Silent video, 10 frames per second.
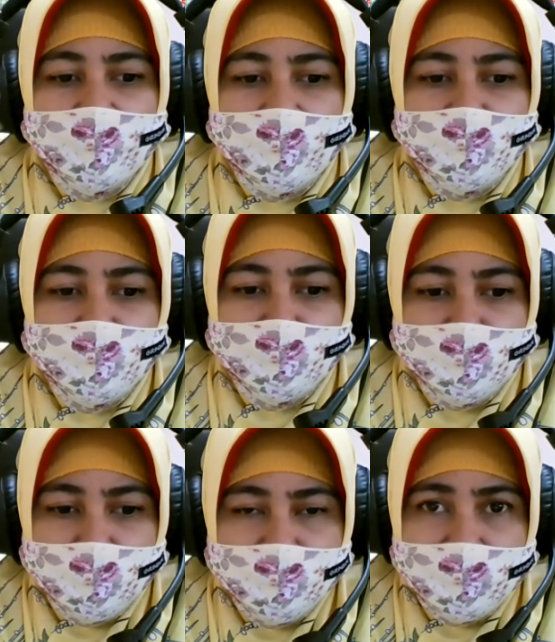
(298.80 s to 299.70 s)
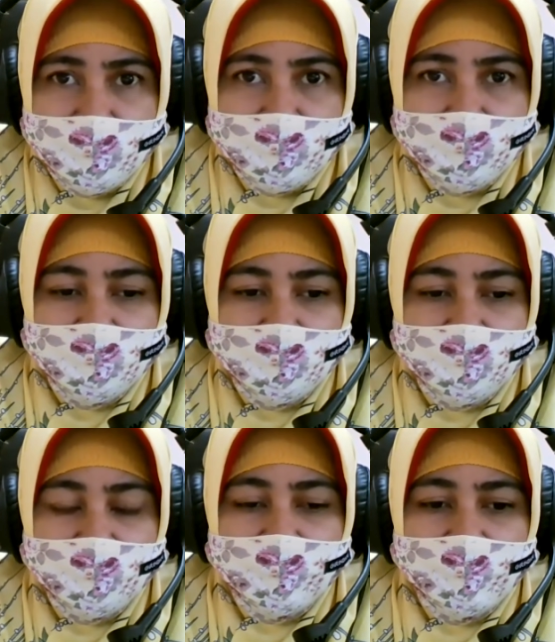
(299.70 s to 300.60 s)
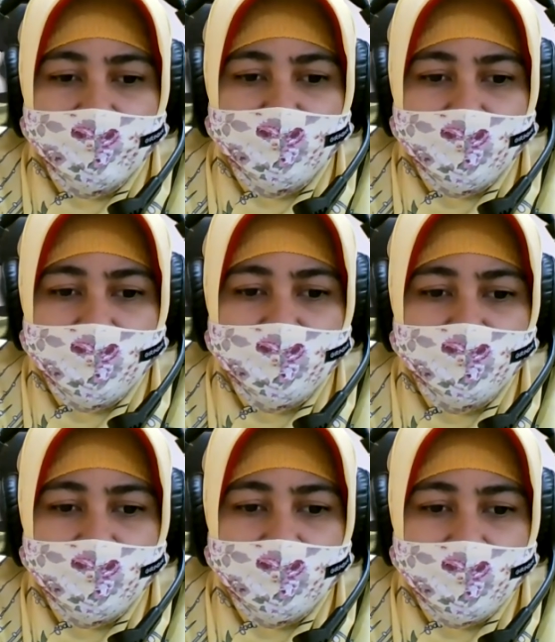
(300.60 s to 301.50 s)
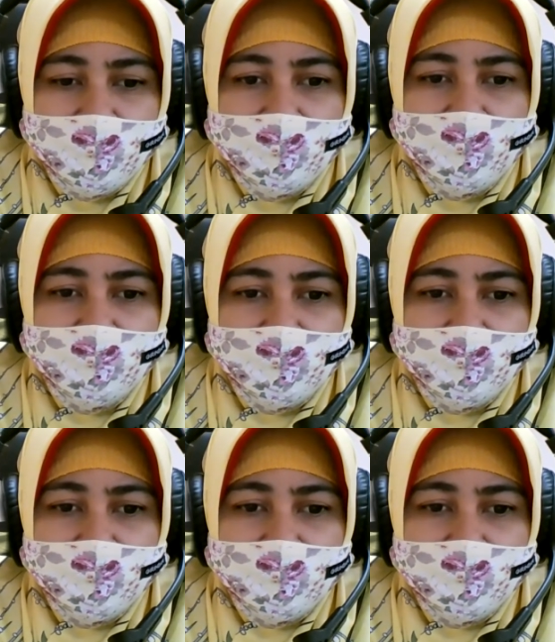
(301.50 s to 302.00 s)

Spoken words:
of a project. But at